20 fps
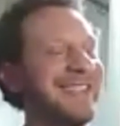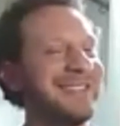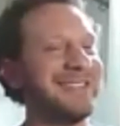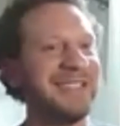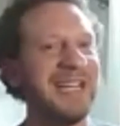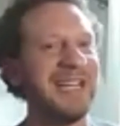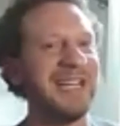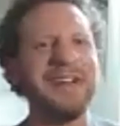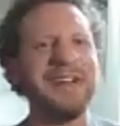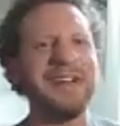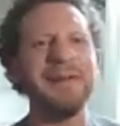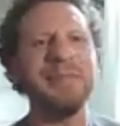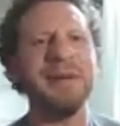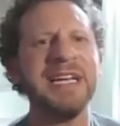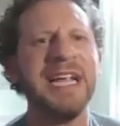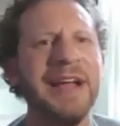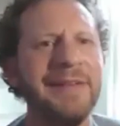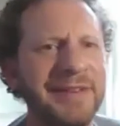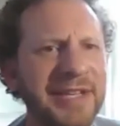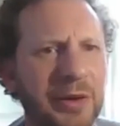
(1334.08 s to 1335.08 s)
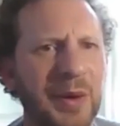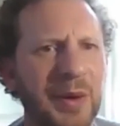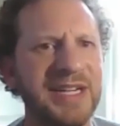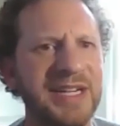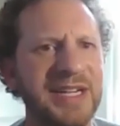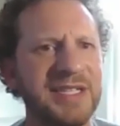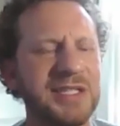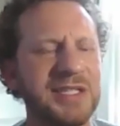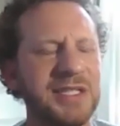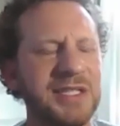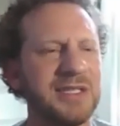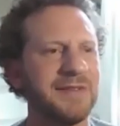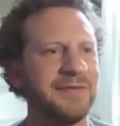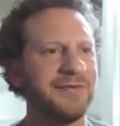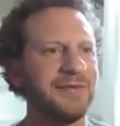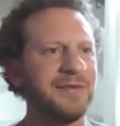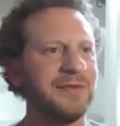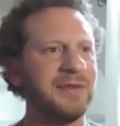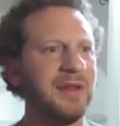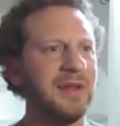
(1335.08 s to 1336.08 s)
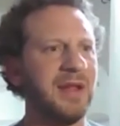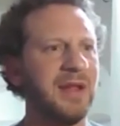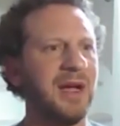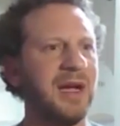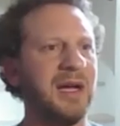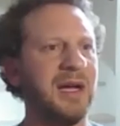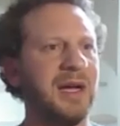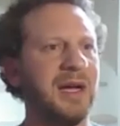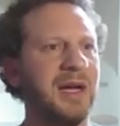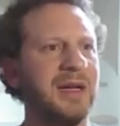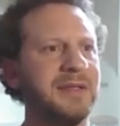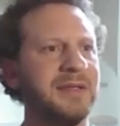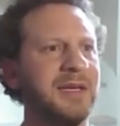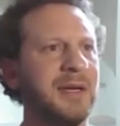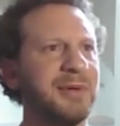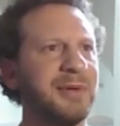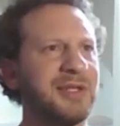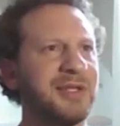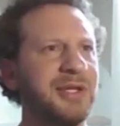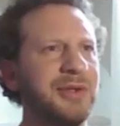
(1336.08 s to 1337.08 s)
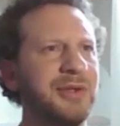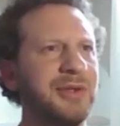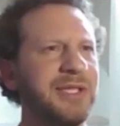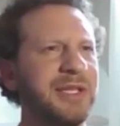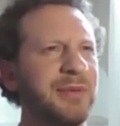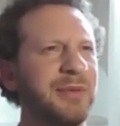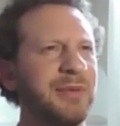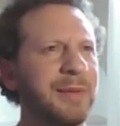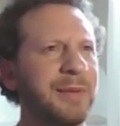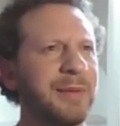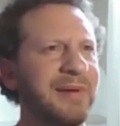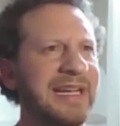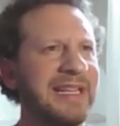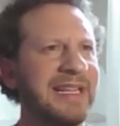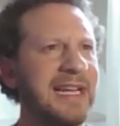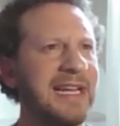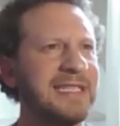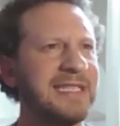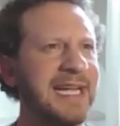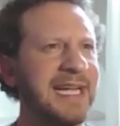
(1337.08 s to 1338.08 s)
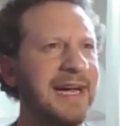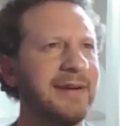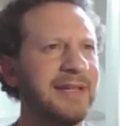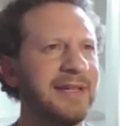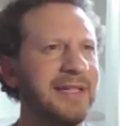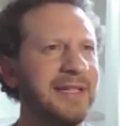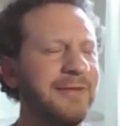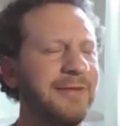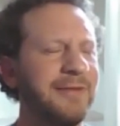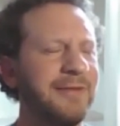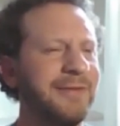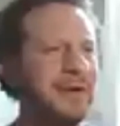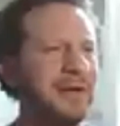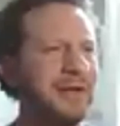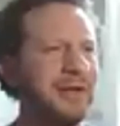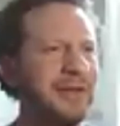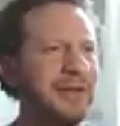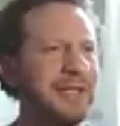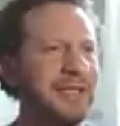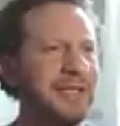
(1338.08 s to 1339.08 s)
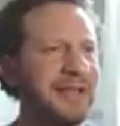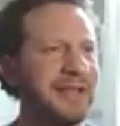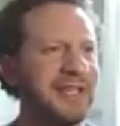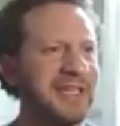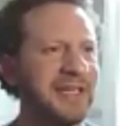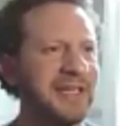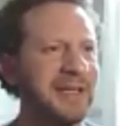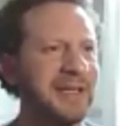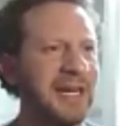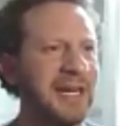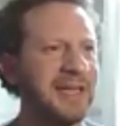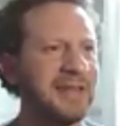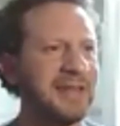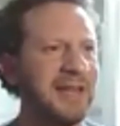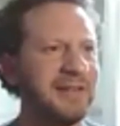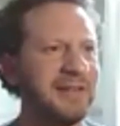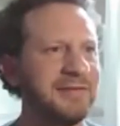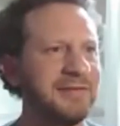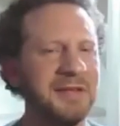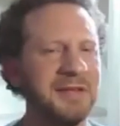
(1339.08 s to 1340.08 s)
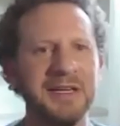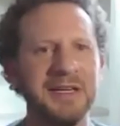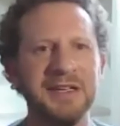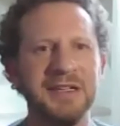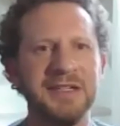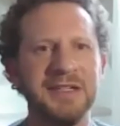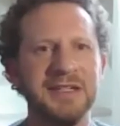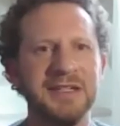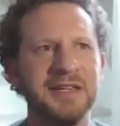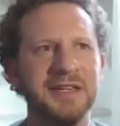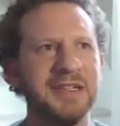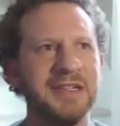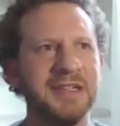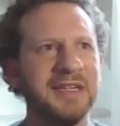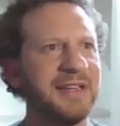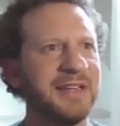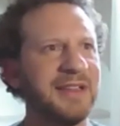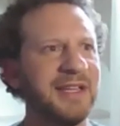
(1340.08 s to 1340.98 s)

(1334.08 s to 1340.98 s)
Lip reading: anybody have any questions of number two? Do you want to break that down a little further? Or you think you got, I think